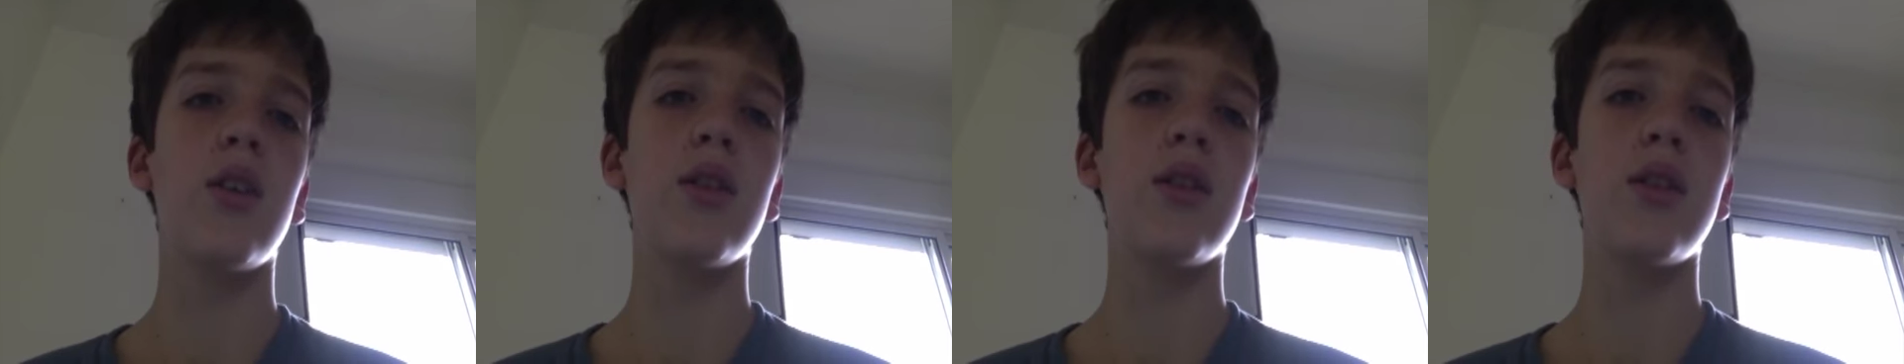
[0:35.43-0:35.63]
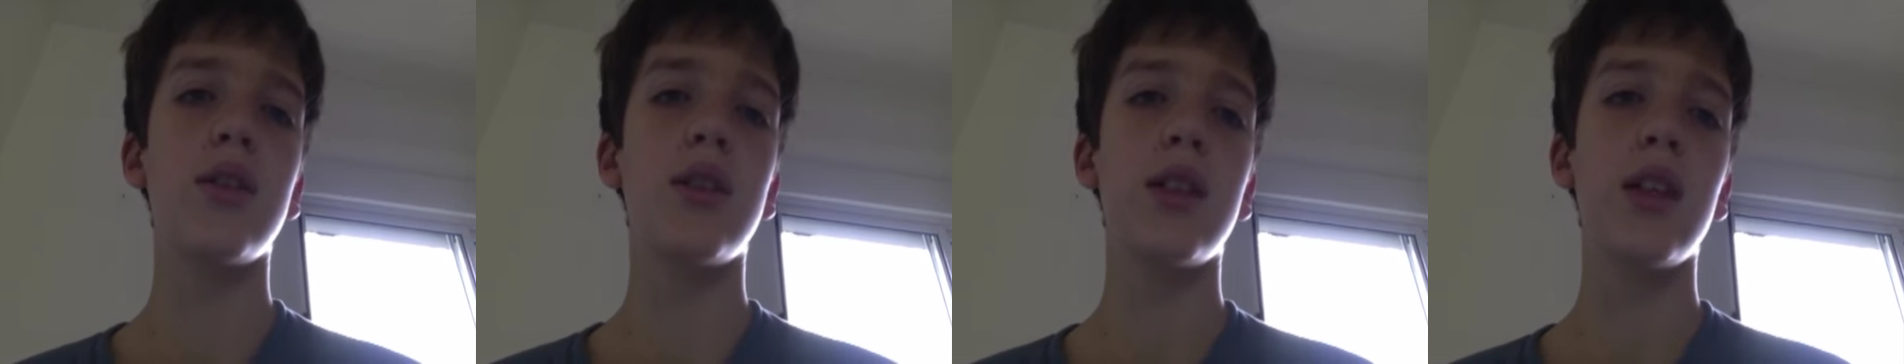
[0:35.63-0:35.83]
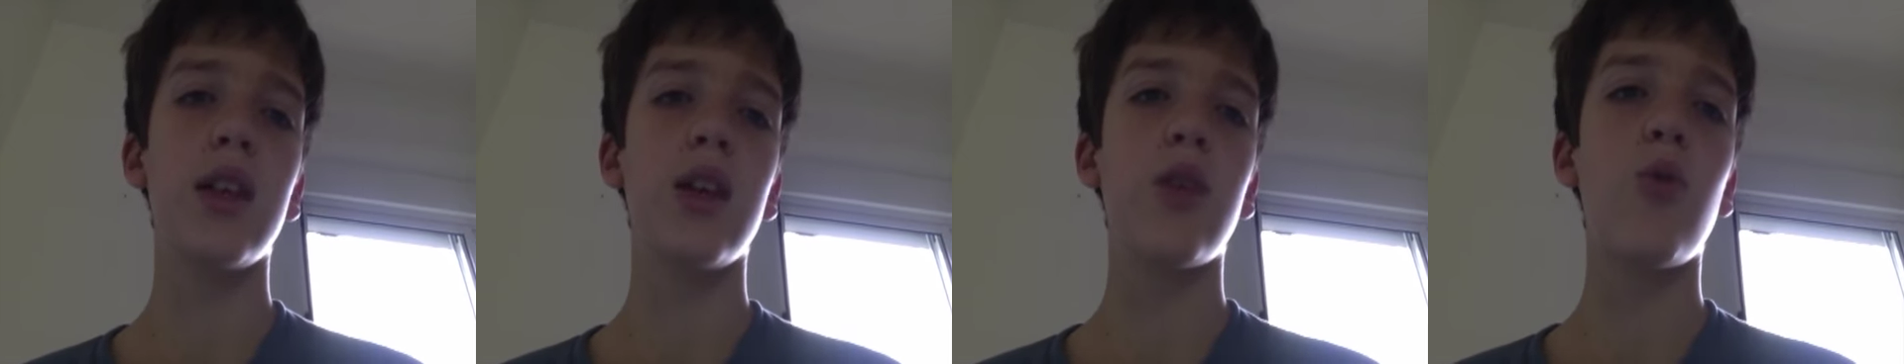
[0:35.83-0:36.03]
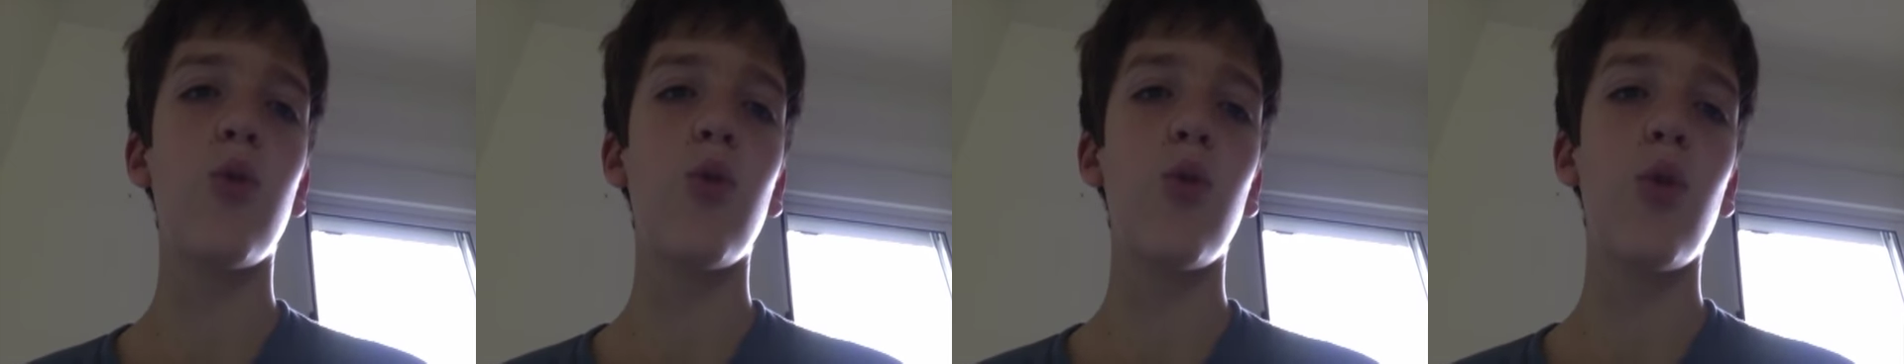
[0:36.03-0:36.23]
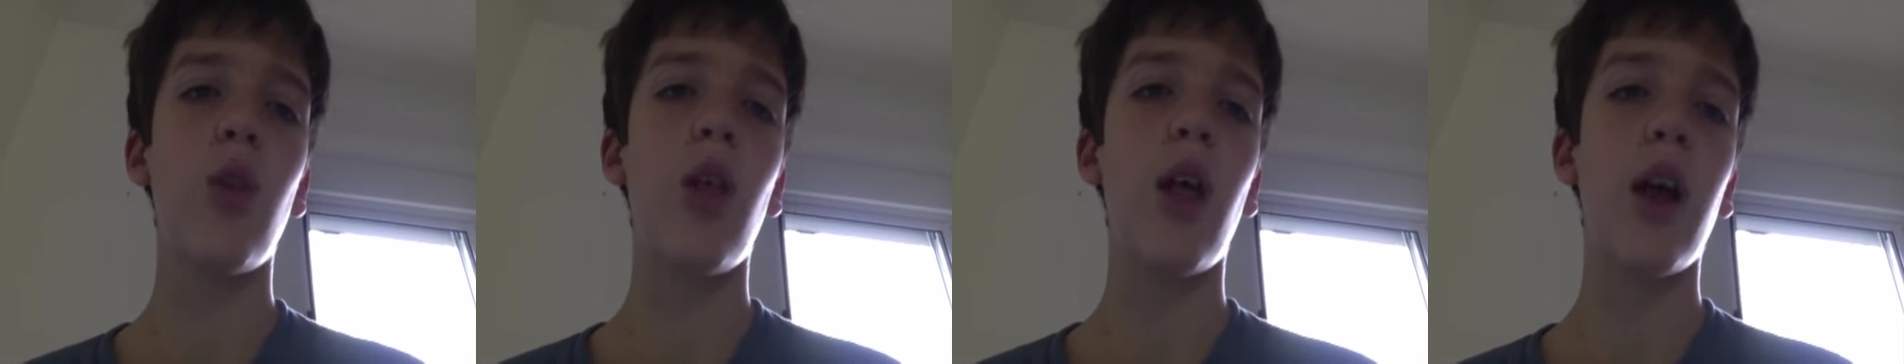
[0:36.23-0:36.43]

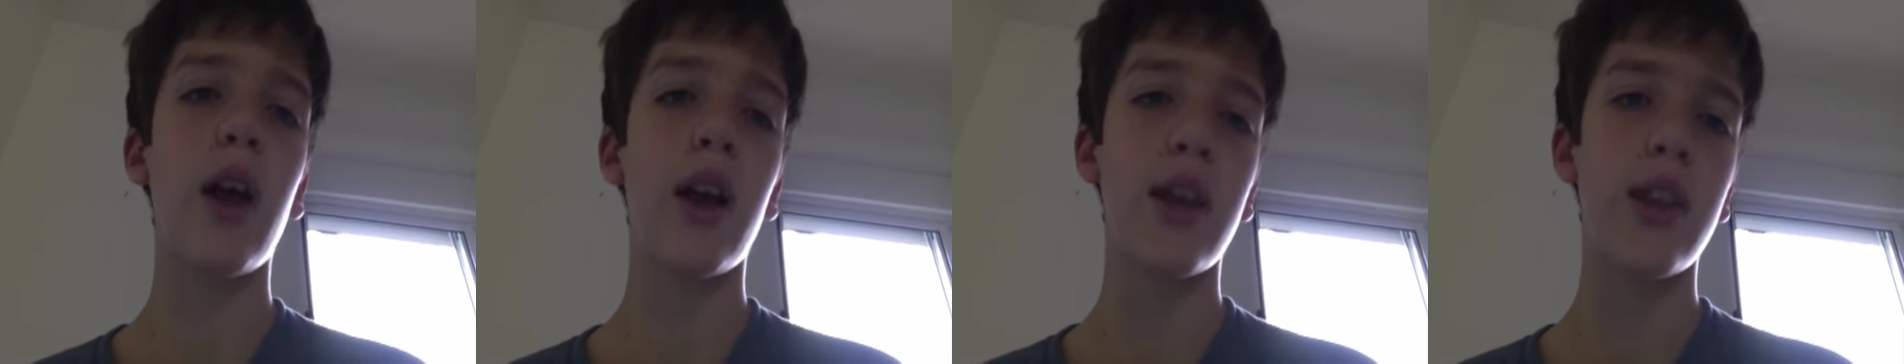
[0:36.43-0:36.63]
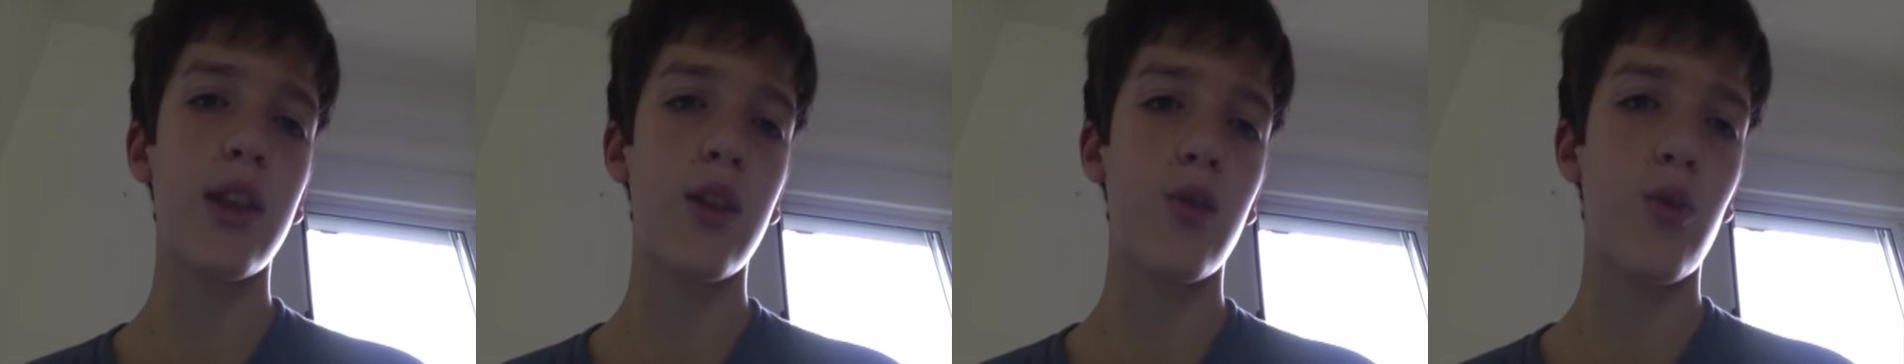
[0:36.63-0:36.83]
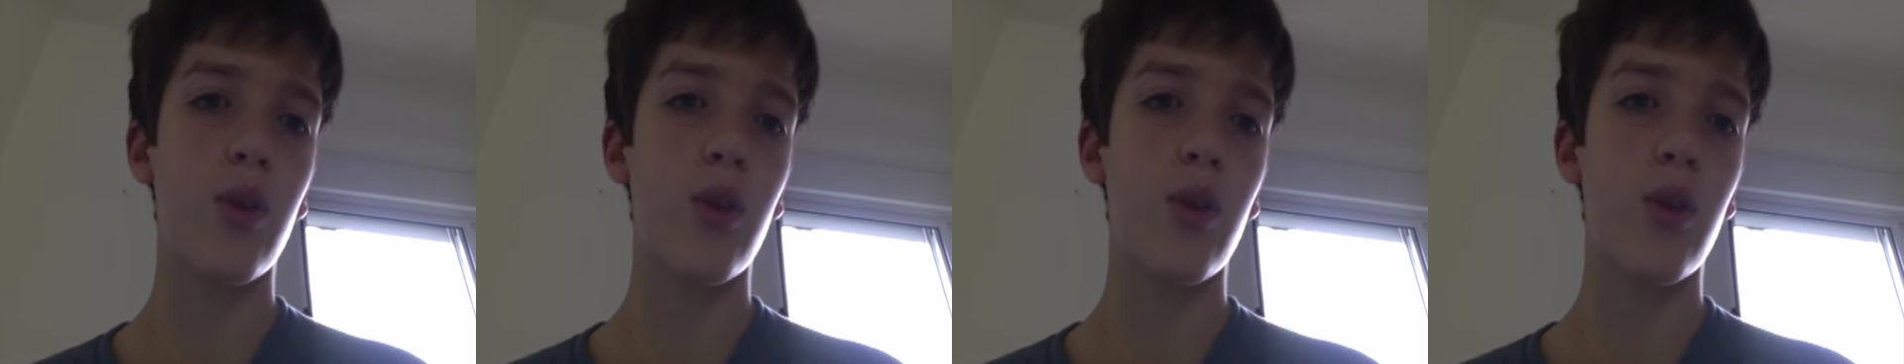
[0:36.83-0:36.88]
sequel like the